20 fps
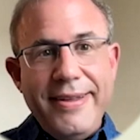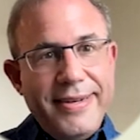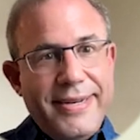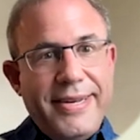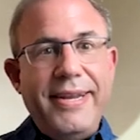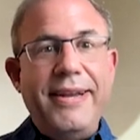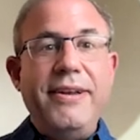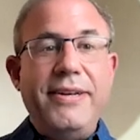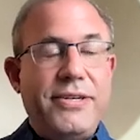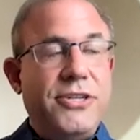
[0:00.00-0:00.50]

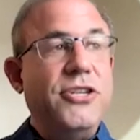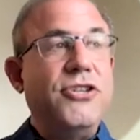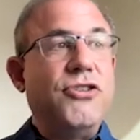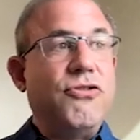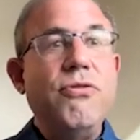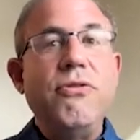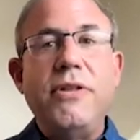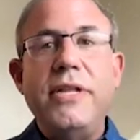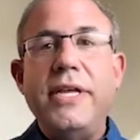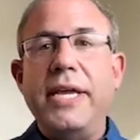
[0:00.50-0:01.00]
to, to
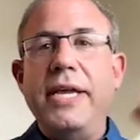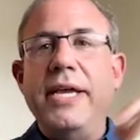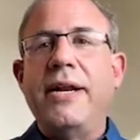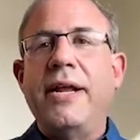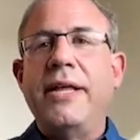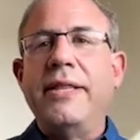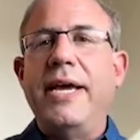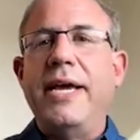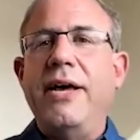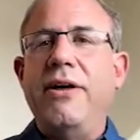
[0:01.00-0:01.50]
truly eat
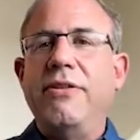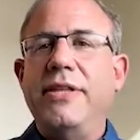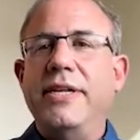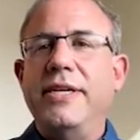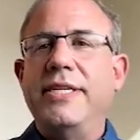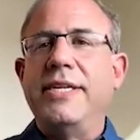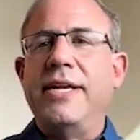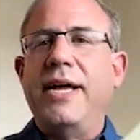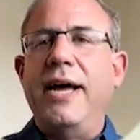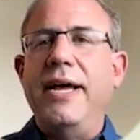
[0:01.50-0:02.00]
on the healthy
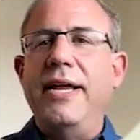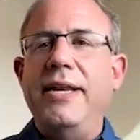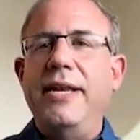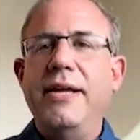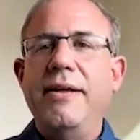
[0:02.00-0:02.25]
side.